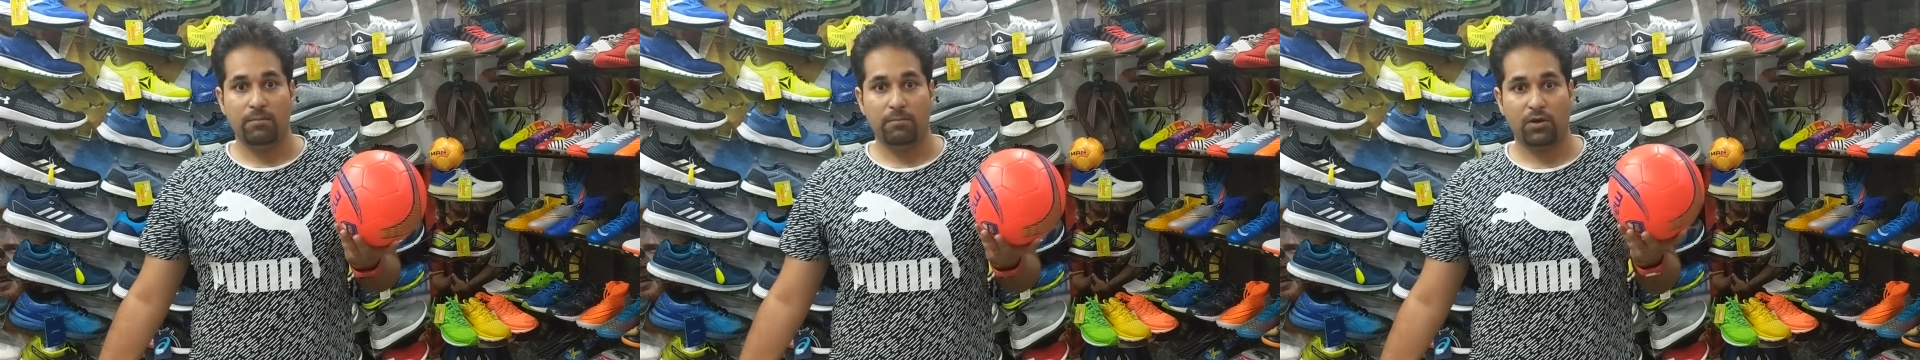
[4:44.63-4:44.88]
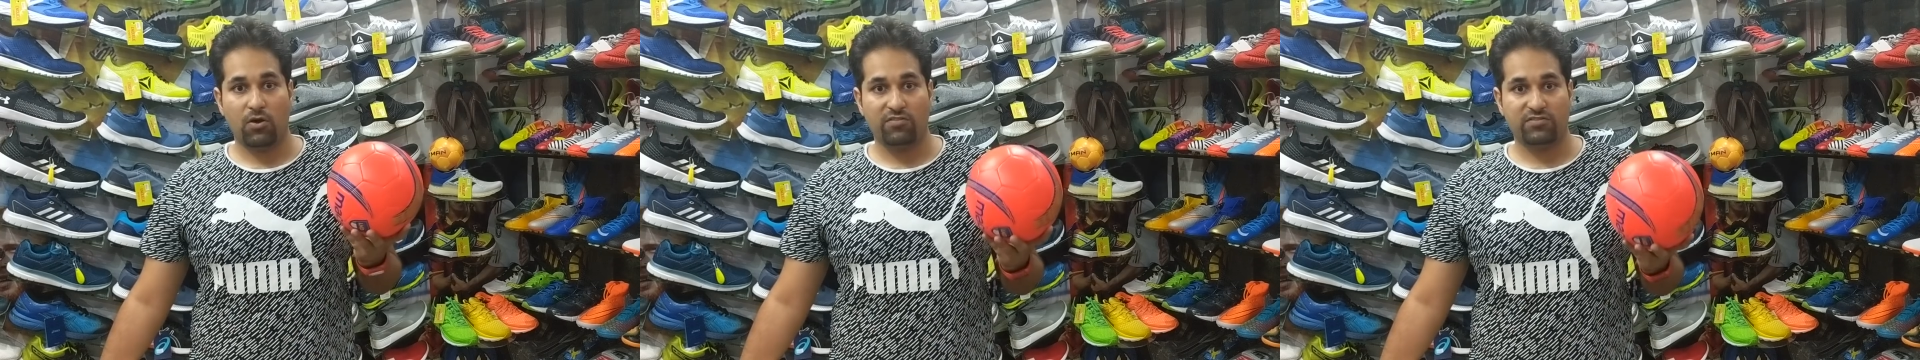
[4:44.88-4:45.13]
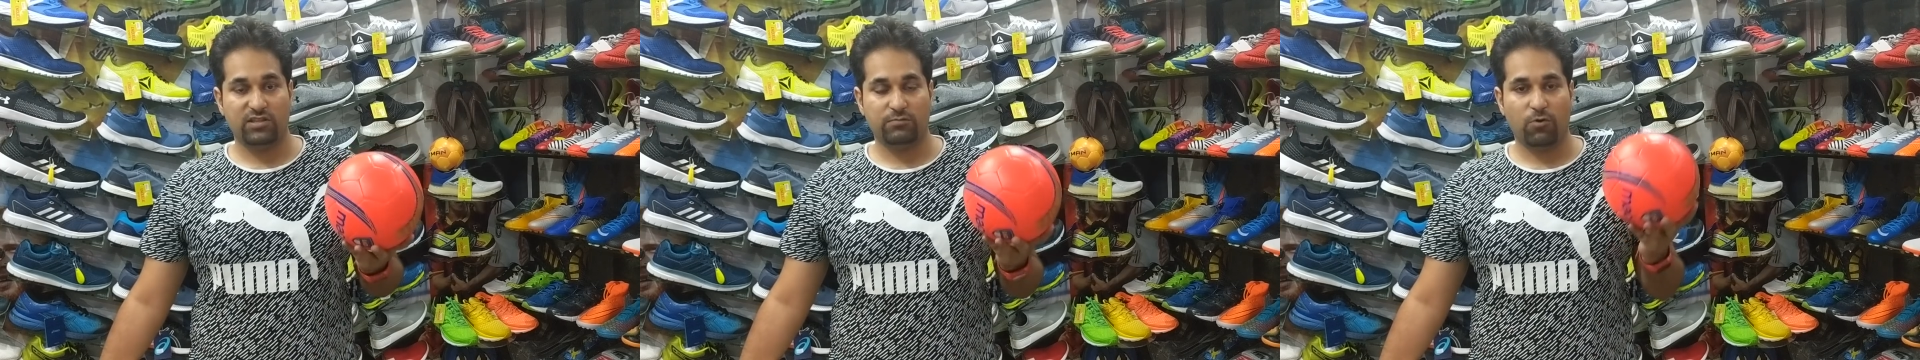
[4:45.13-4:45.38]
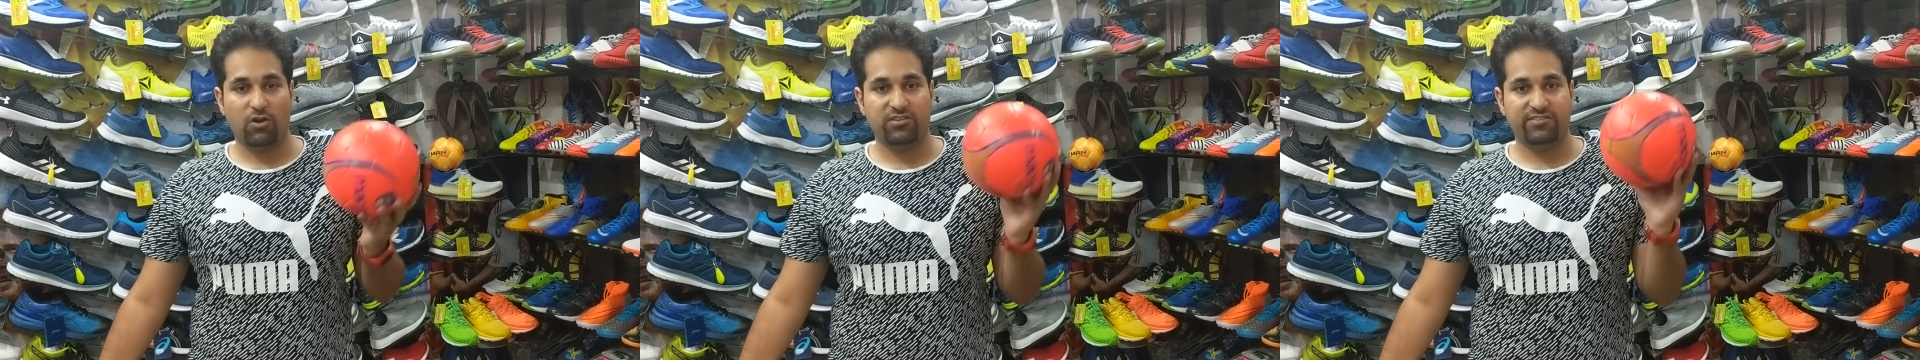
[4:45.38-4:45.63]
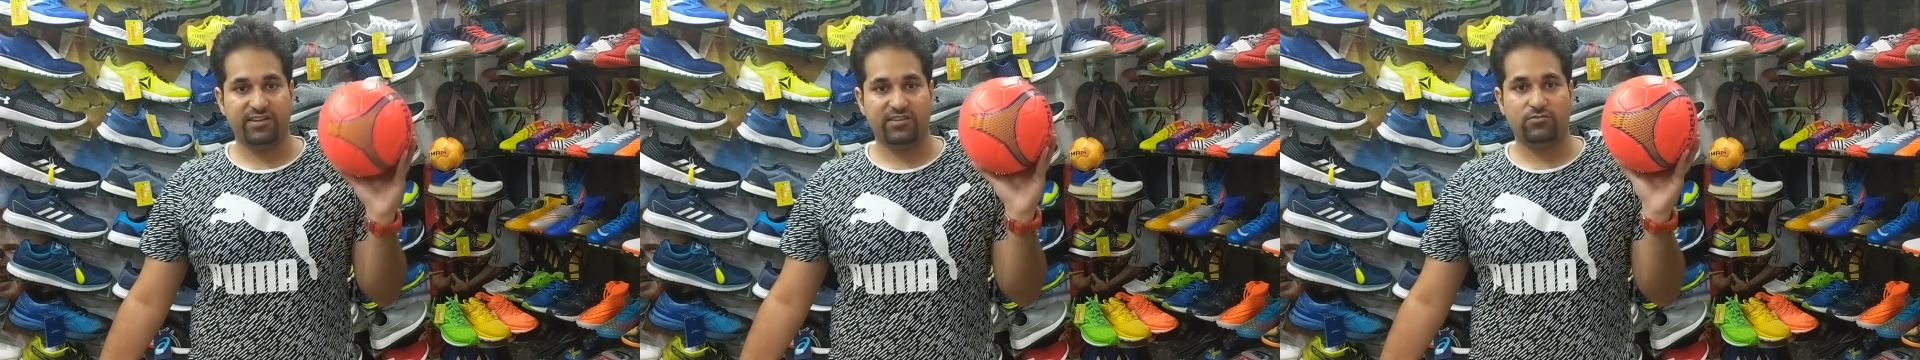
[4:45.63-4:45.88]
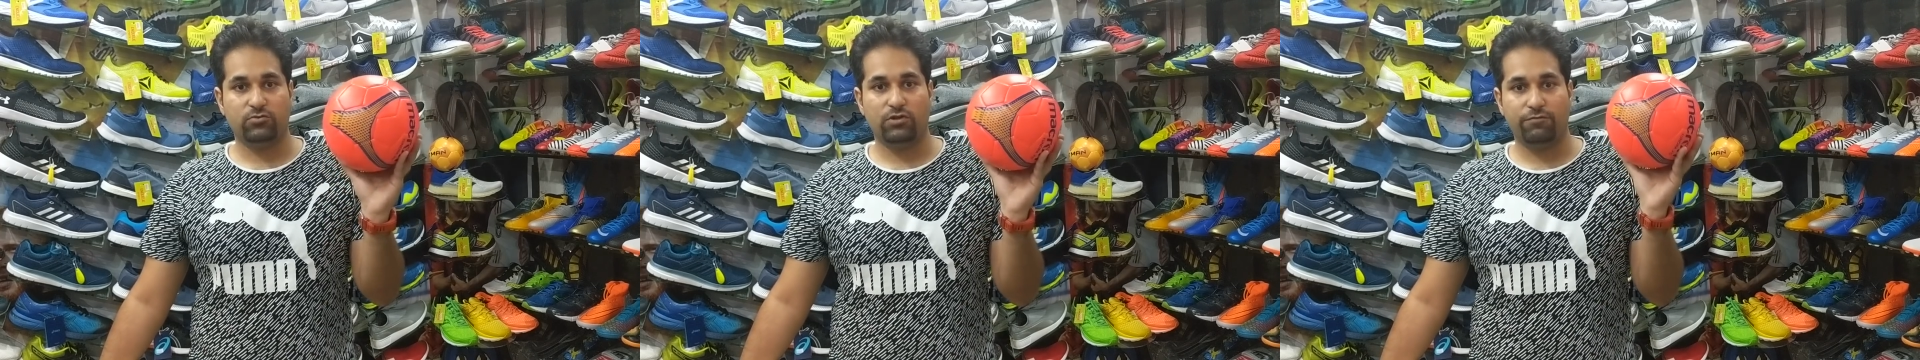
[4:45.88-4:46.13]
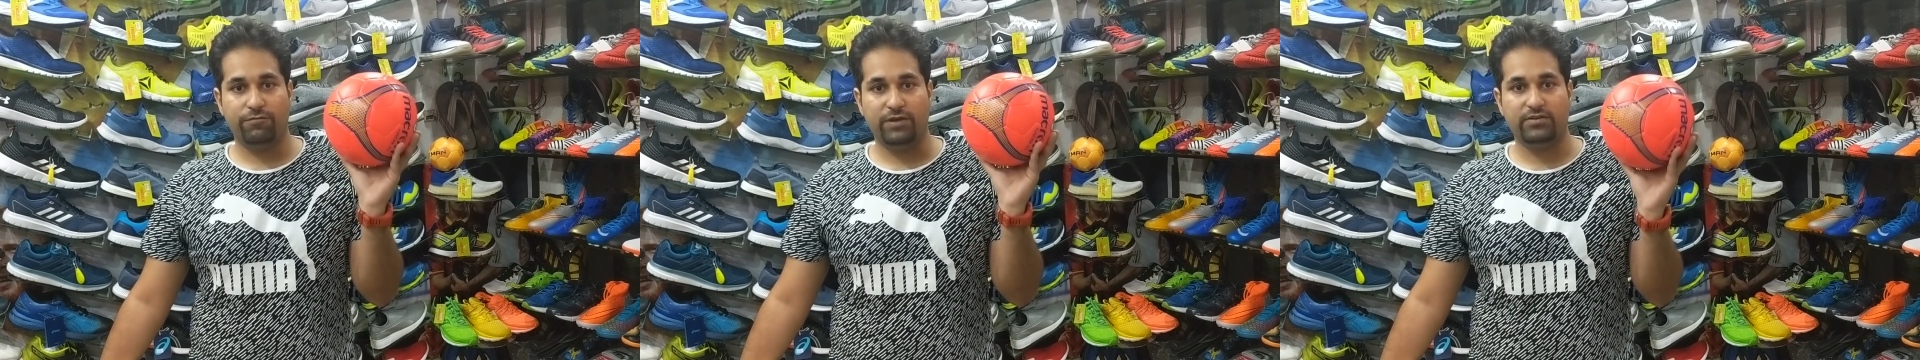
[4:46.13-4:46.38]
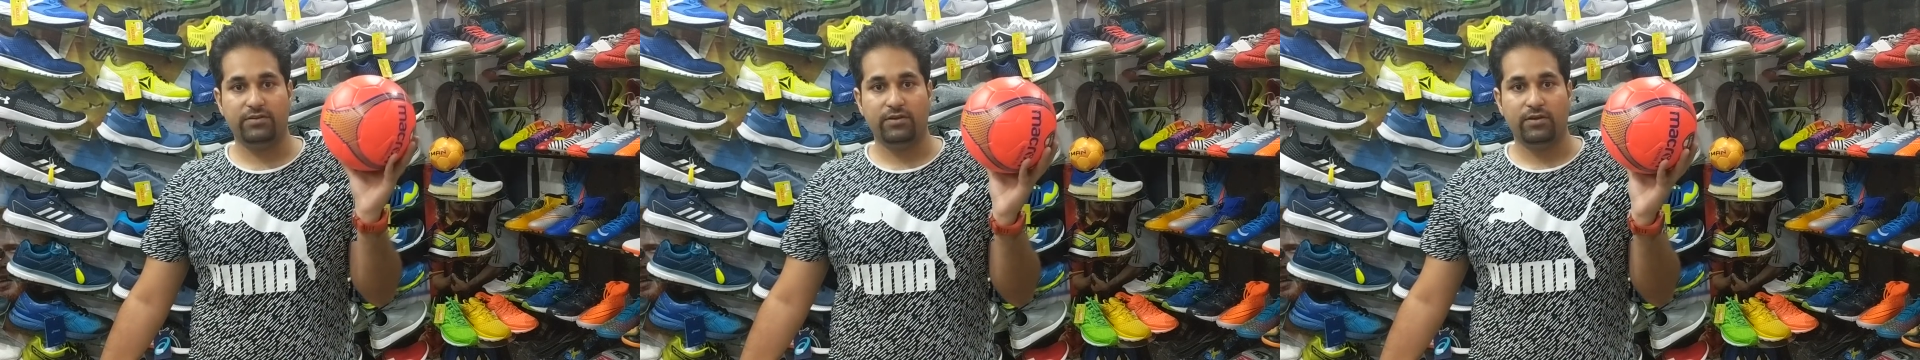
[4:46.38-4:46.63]
because this ball sticks to the
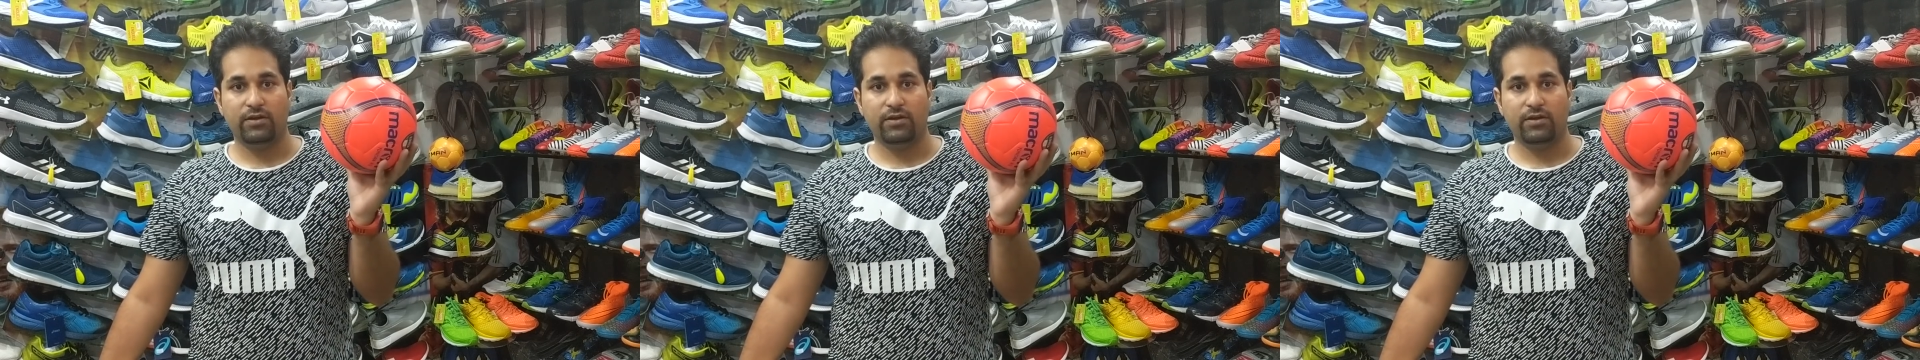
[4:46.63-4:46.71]
feet